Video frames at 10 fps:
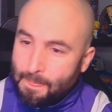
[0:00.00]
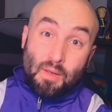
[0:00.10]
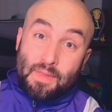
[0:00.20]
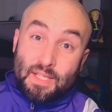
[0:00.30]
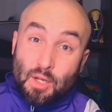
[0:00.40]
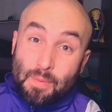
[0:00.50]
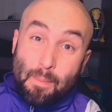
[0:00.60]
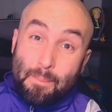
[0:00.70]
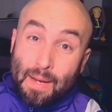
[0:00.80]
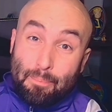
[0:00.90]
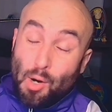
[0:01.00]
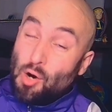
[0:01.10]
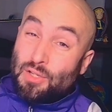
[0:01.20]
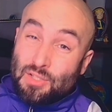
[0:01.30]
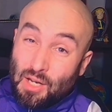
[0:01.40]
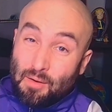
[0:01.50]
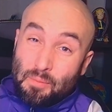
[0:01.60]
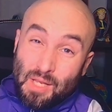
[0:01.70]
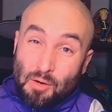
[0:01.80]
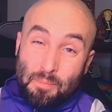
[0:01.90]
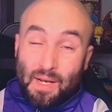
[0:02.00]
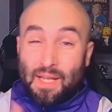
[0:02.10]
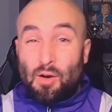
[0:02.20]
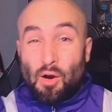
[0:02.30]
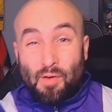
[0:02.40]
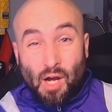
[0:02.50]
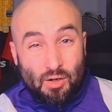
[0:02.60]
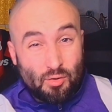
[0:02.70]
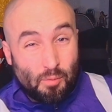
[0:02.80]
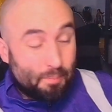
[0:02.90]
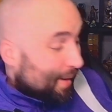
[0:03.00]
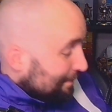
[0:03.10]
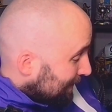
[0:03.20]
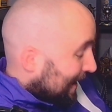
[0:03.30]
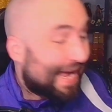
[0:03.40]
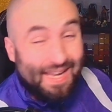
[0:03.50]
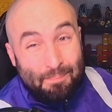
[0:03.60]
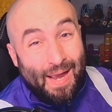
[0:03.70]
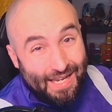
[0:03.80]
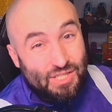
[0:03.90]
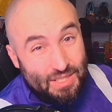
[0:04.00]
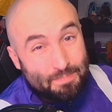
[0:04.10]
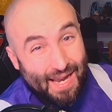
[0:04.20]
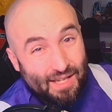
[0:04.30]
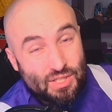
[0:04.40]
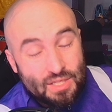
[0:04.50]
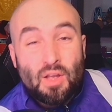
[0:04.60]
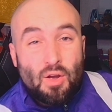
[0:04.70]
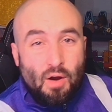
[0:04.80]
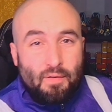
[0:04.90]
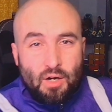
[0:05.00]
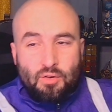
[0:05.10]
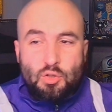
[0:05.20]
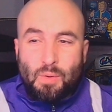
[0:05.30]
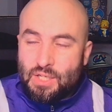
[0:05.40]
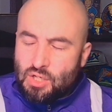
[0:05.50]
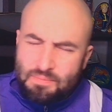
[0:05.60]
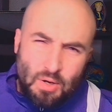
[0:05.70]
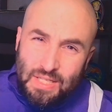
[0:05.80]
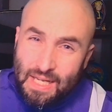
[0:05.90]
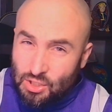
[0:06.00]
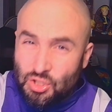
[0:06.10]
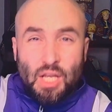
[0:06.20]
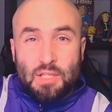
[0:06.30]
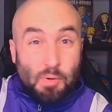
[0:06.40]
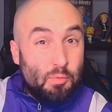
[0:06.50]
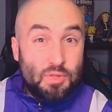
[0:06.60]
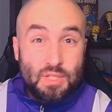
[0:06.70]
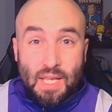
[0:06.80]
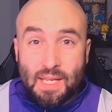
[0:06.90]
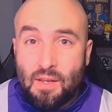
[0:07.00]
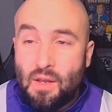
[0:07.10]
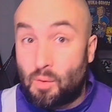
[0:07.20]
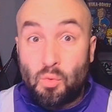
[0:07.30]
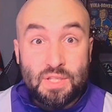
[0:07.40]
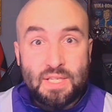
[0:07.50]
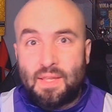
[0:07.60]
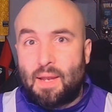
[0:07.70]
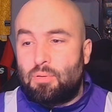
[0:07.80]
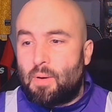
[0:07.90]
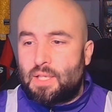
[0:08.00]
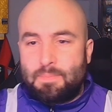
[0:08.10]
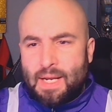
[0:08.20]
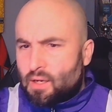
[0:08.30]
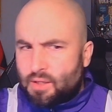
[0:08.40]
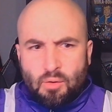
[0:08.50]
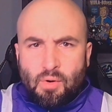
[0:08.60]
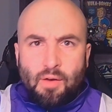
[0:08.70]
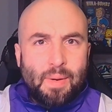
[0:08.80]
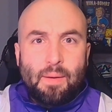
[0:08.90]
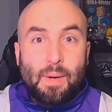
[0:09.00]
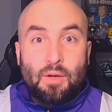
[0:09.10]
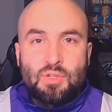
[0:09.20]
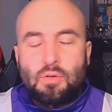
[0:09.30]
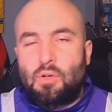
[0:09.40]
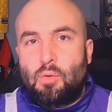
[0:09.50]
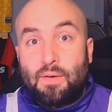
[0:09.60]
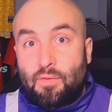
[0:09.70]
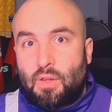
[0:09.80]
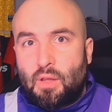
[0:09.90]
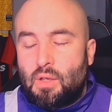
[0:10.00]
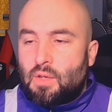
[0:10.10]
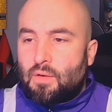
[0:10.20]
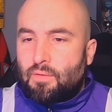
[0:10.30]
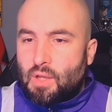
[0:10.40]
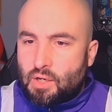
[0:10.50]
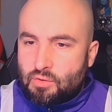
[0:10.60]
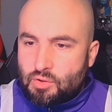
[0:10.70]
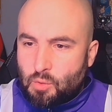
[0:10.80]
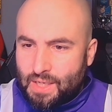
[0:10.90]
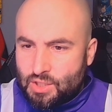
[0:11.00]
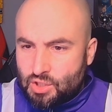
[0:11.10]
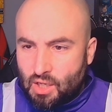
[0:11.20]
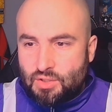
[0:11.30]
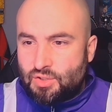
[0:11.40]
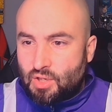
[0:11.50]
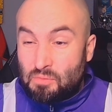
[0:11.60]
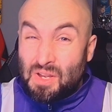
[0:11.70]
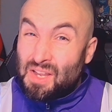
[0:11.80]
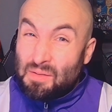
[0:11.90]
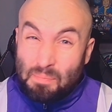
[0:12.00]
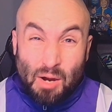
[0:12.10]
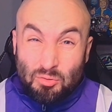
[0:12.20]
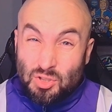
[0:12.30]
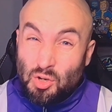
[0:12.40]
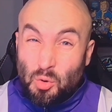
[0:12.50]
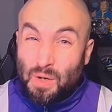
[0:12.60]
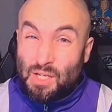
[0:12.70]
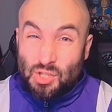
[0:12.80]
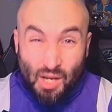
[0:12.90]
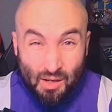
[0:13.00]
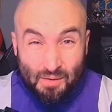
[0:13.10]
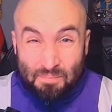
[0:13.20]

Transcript: There's going to be a big box that I'm going to be opening of 100 or packages of 120 shirts, mostly kids shirts, but we'll see what's in that. I paid, I don't know what I've paid, about 200 quid for the 120 shirts. So about £2 a shirt.